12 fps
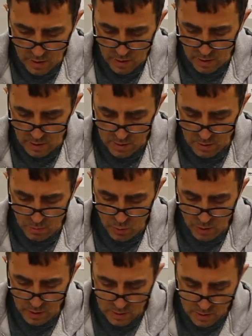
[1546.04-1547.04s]
At some
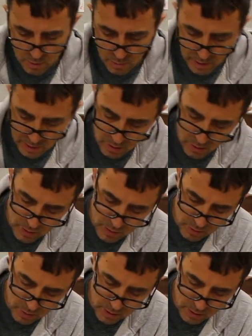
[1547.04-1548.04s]
point, turn it back over and
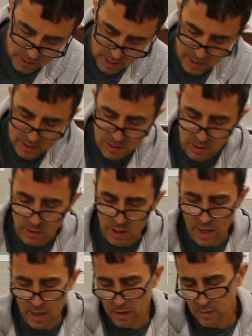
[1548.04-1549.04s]
do a little test and look
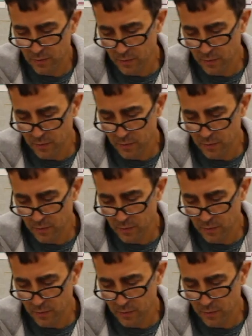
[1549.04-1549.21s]
at it.